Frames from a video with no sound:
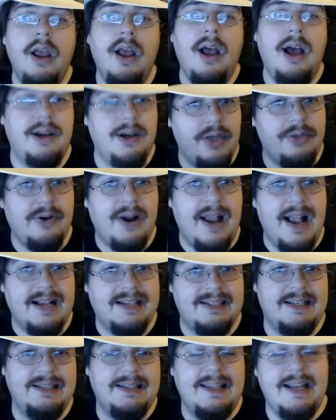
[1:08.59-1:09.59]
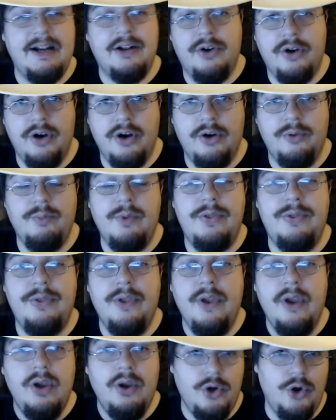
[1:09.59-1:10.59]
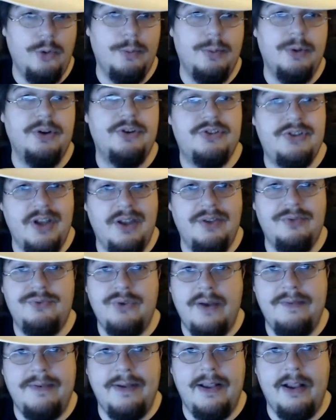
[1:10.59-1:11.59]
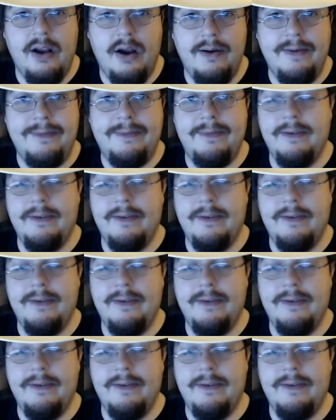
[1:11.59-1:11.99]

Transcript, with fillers: another accident that occurred with Uber's self driving cars.